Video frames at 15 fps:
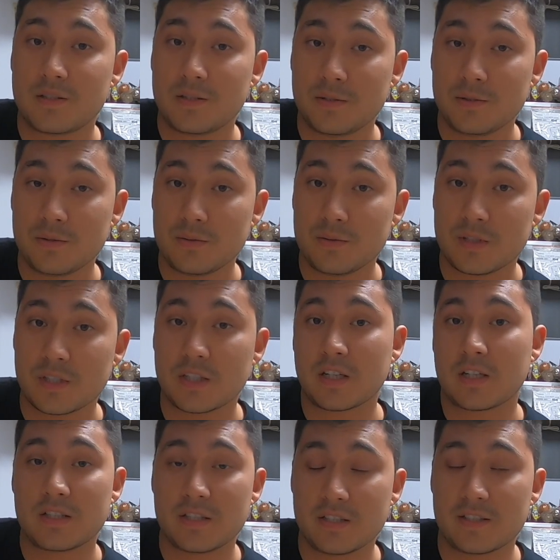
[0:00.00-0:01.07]
to the
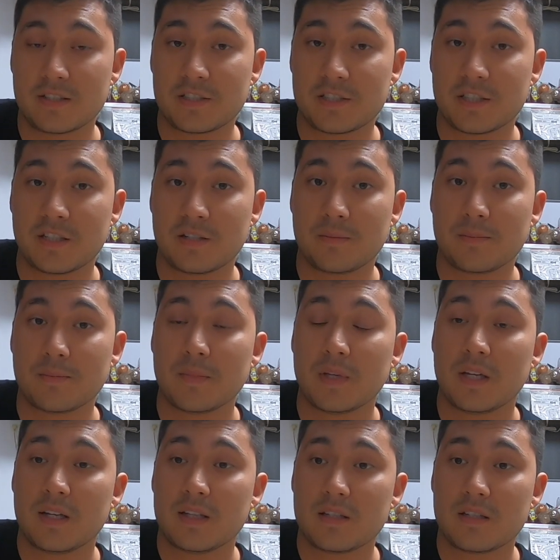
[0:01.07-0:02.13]
car dealership.
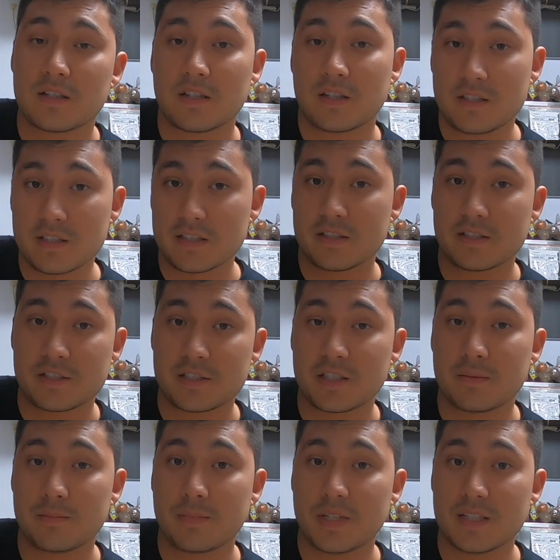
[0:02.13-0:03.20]
The car
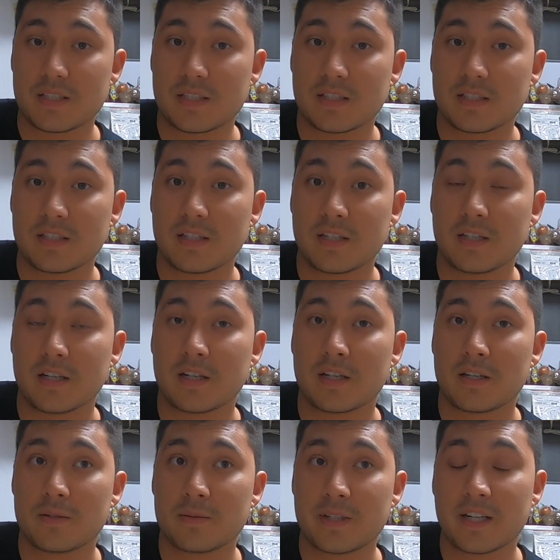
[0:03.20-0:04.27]
dealership basically
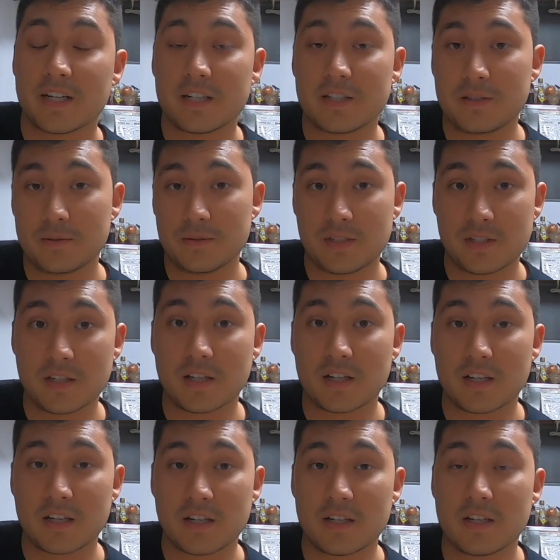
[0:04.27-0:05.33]
uh, we got a used
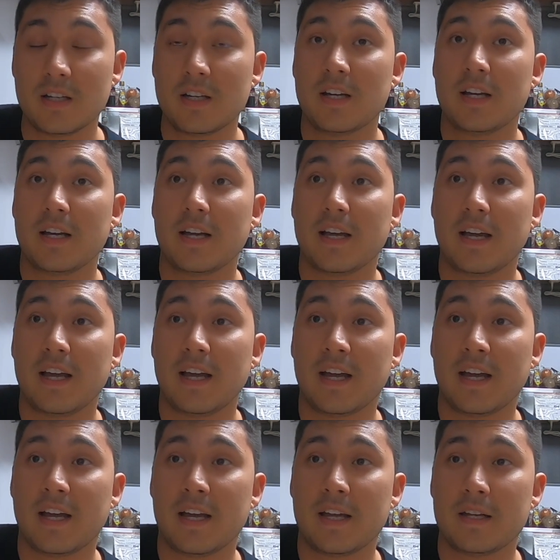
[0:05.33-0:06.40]
car
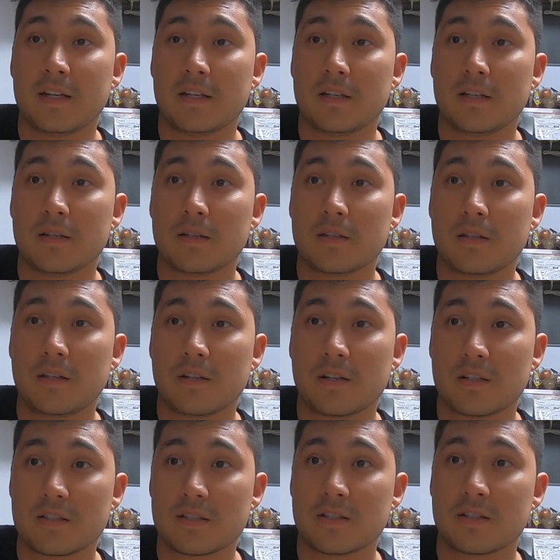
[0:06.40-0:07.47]
and there are
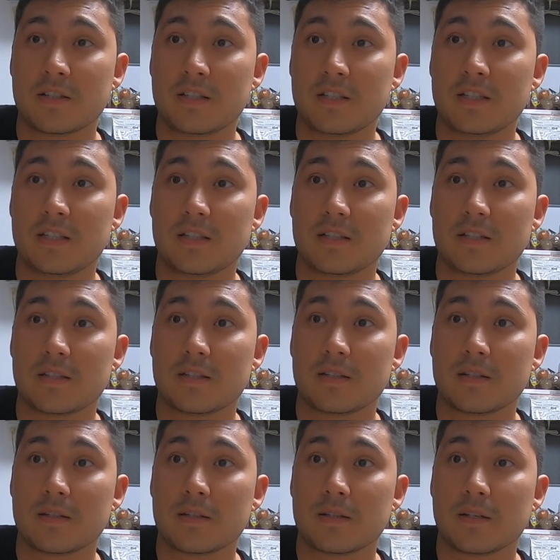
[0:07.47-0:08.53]
certain
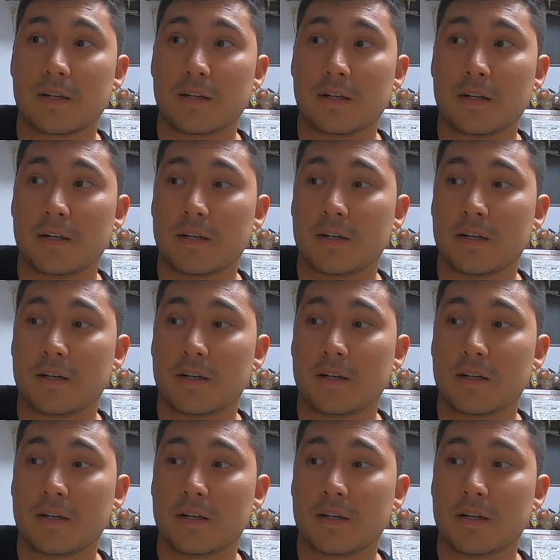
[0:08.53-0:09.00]
uh,